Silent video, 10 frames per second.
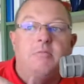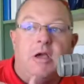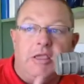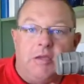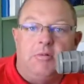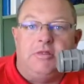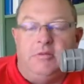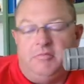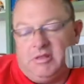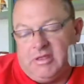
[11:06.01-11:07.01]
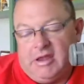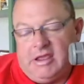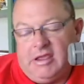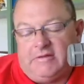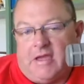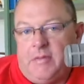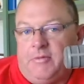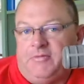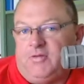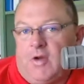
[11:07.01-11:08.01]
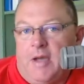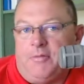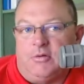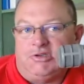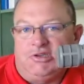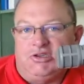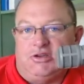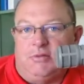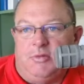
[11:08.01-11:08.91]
Again, with any type of tropical system,